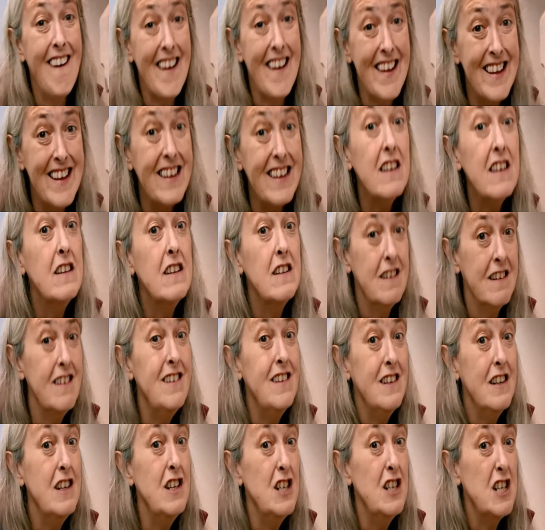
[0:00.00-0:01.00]
i.e.
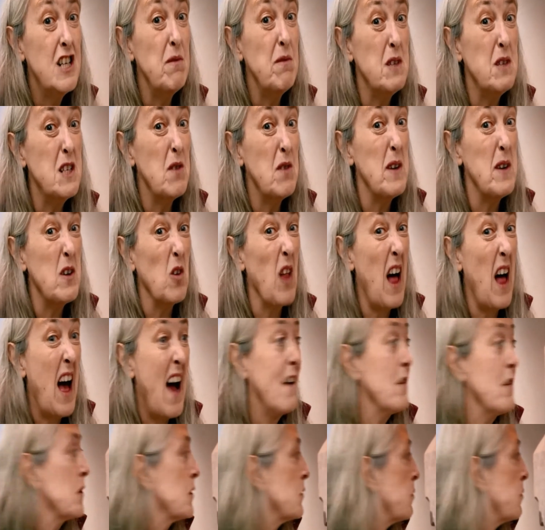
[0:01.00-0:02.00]
she was doing all the